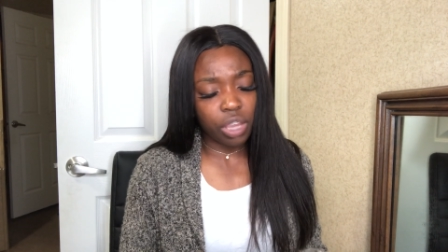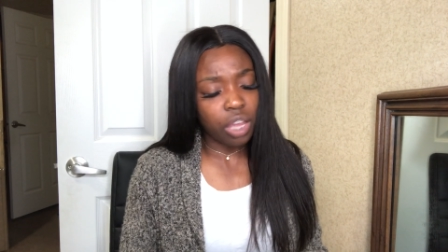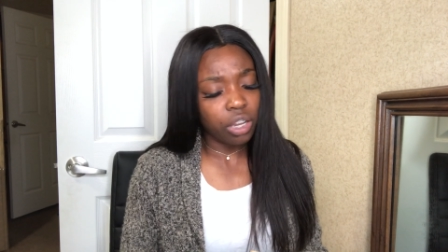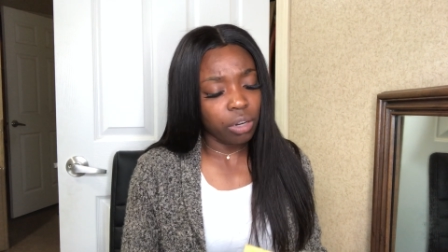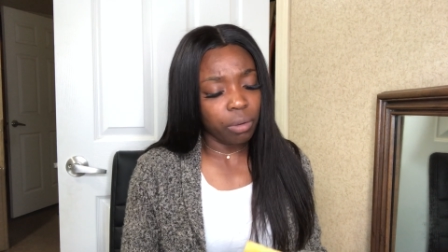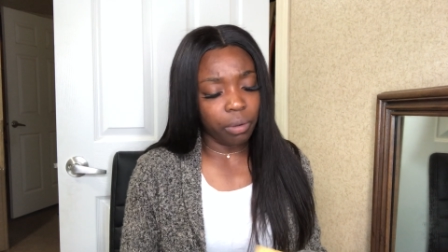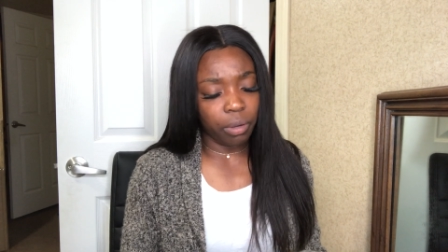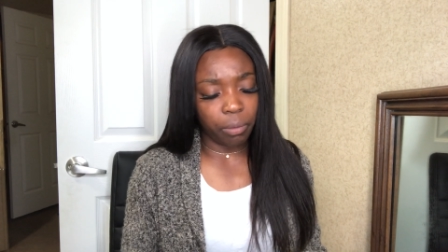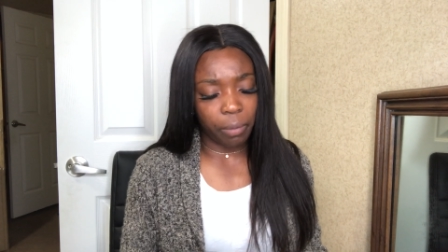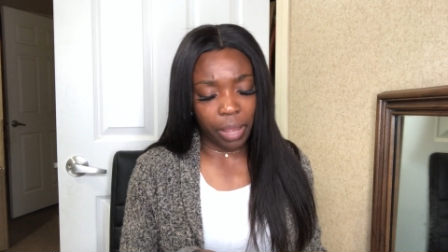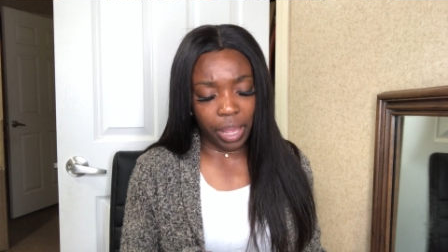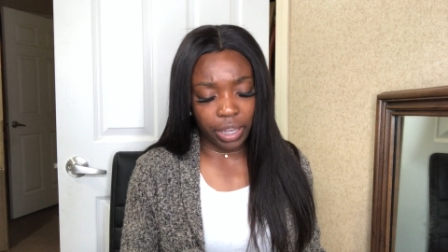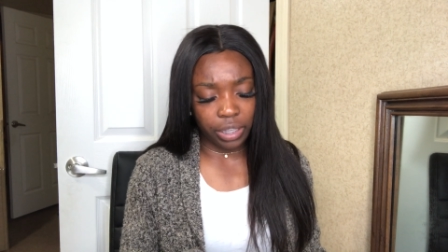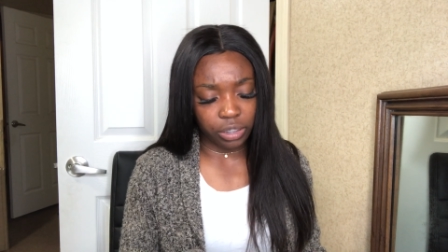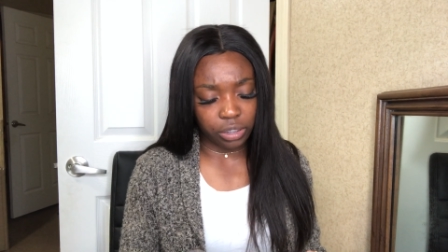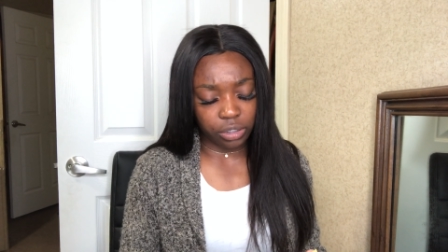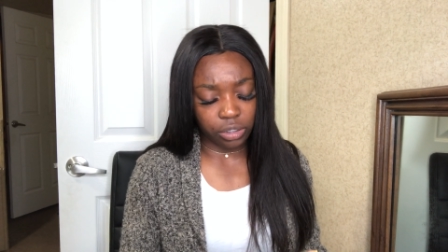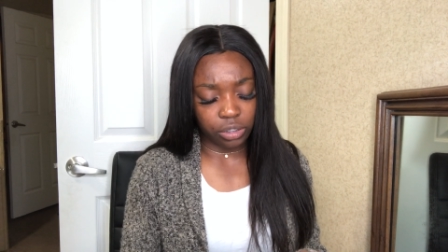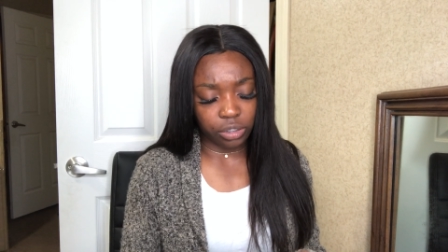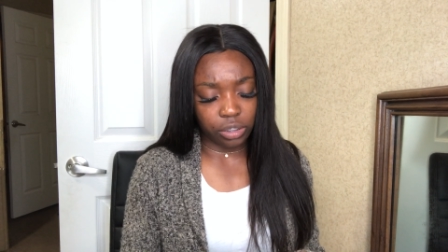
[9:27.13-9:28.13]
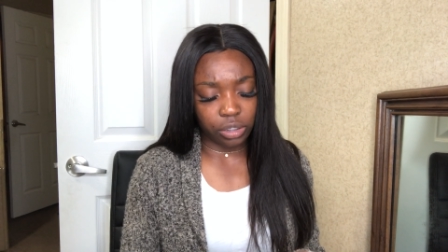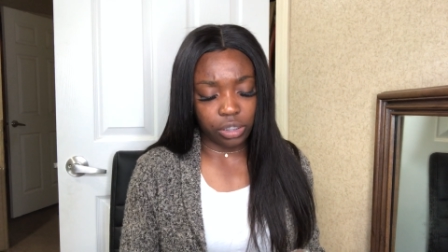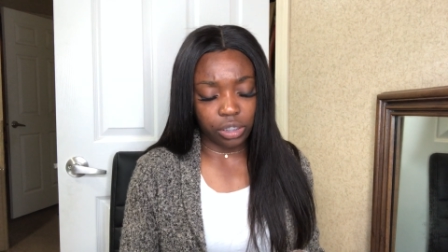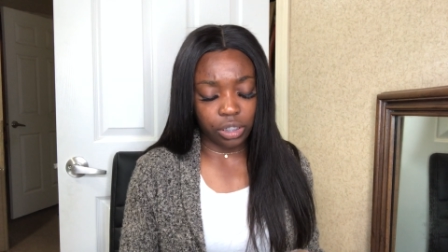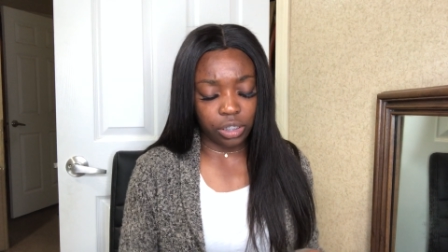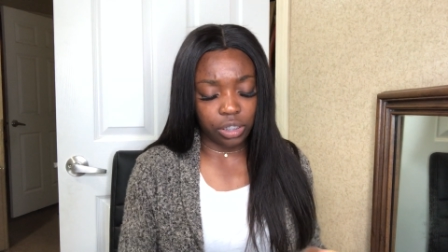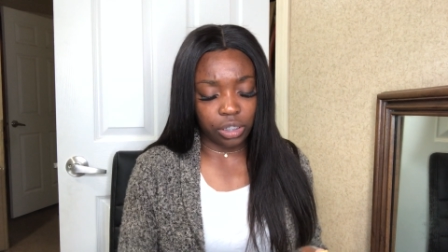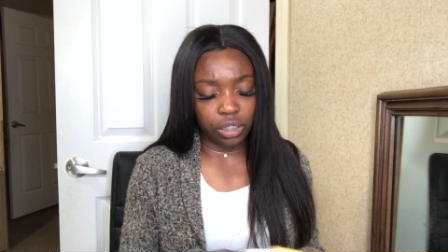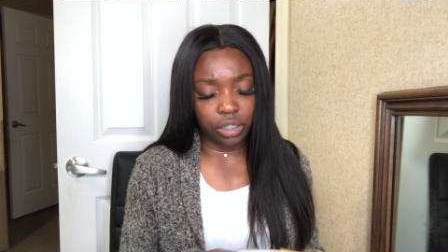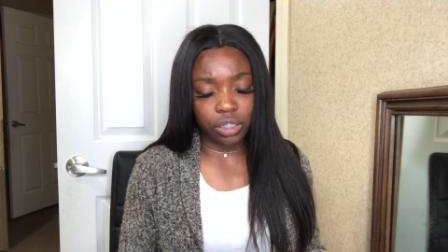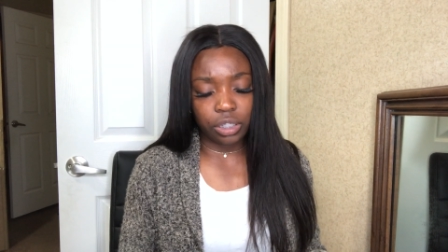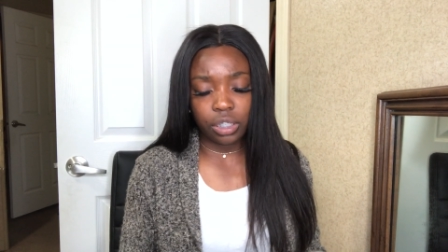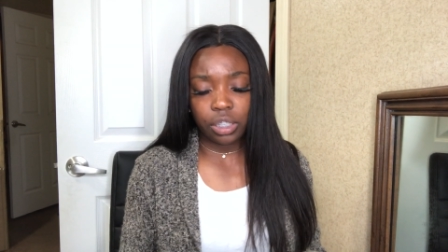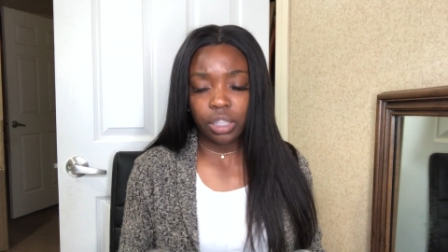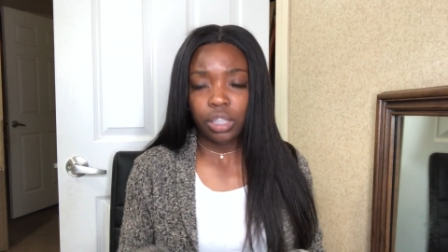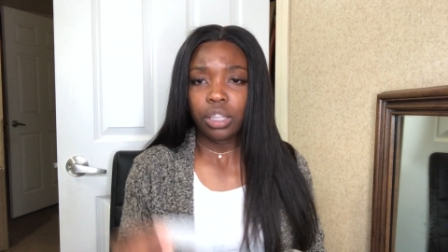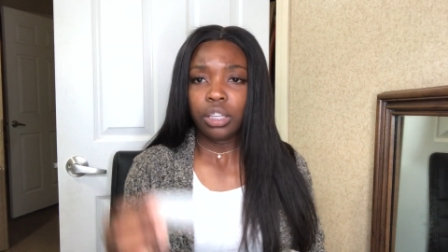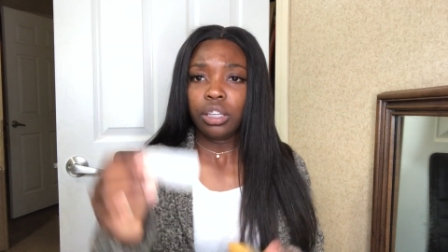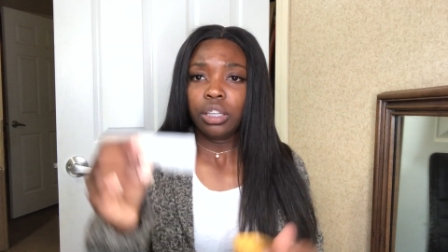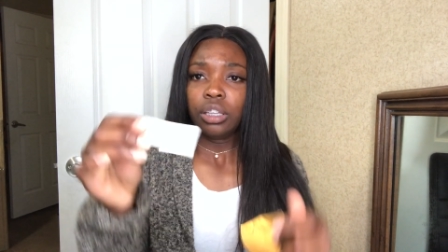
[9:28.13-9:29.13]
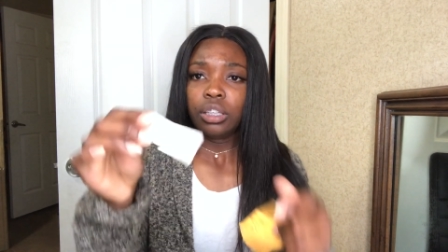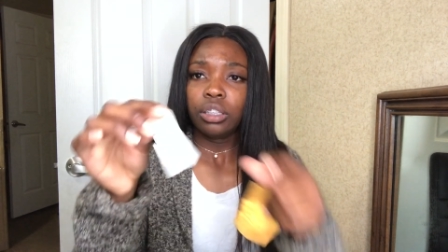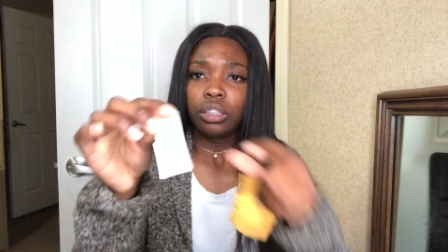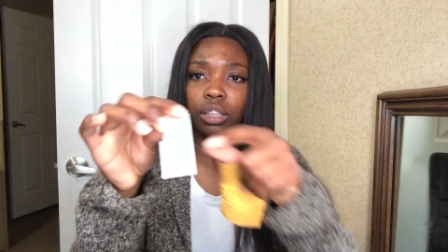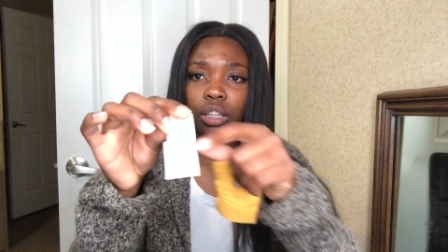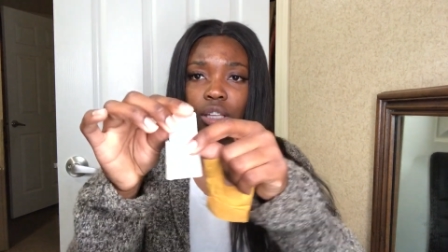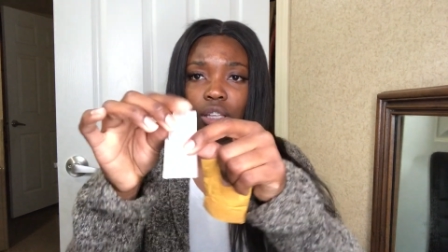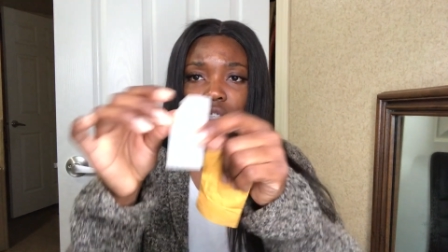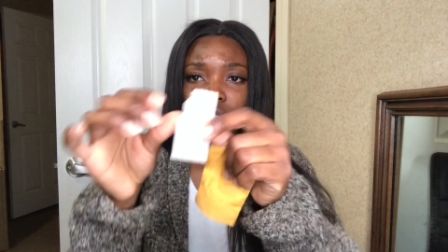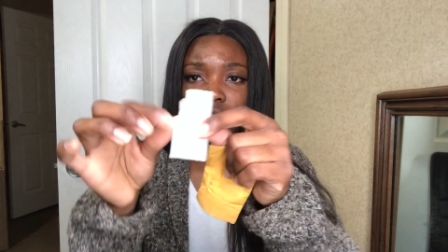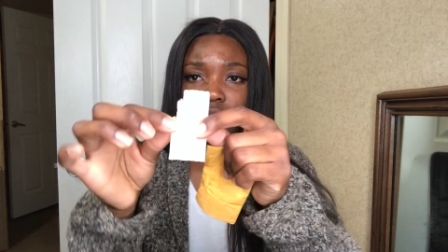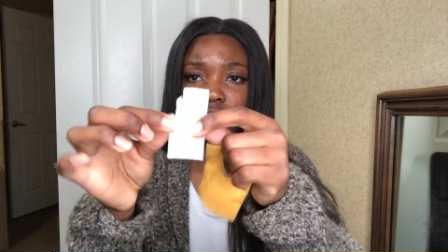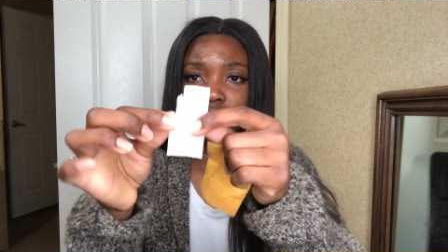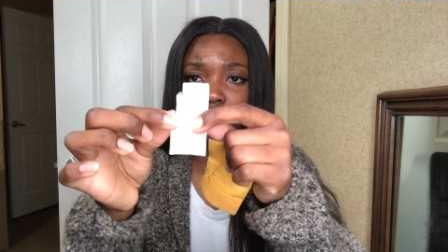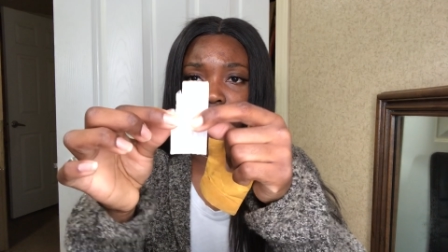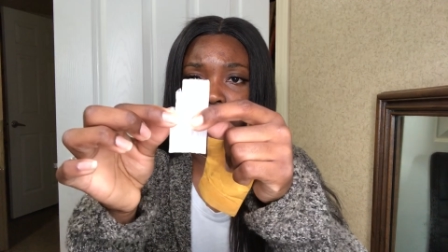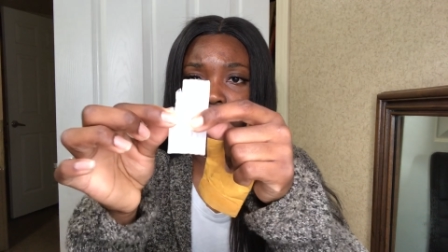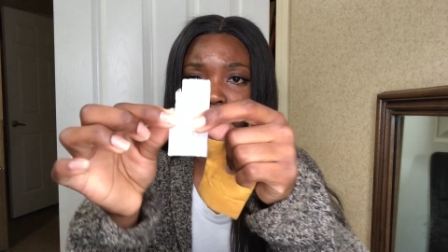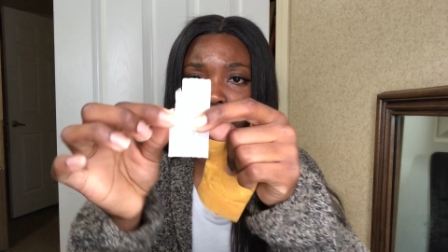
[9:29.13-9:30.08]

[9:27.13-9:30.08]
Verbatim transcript: Y'all know what wax looks like. This.